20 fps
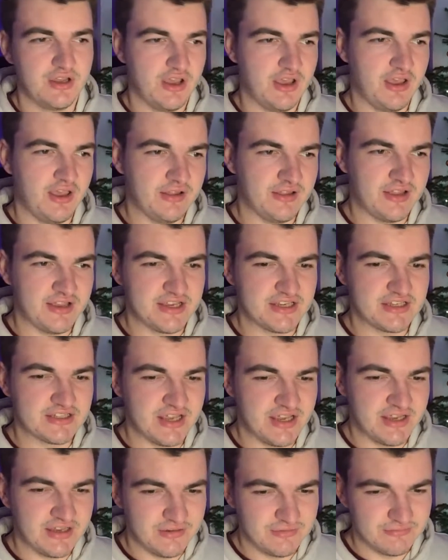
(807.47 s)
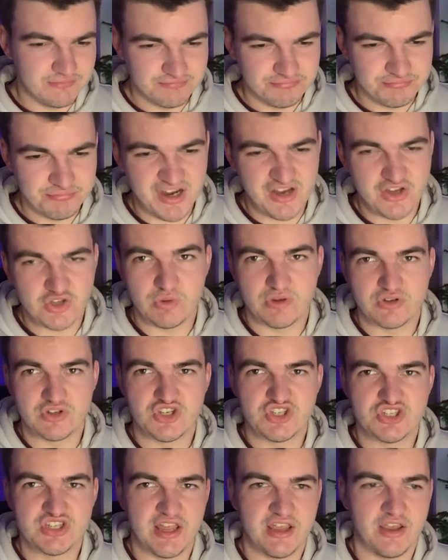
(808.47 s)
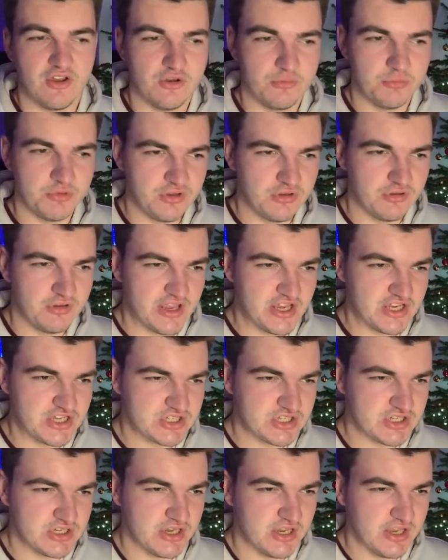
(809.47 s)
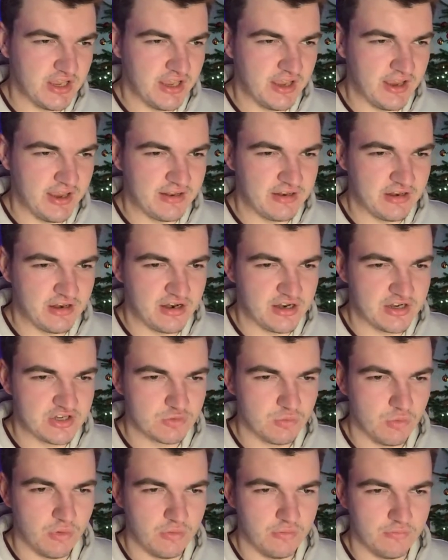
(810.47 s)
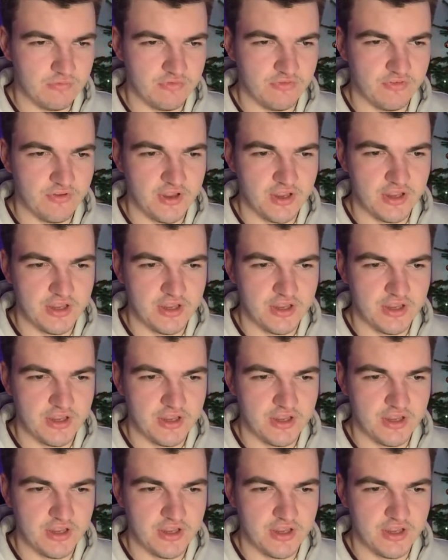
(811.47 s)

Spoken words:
like I say, might as well just stay at home and do this in a nice warmth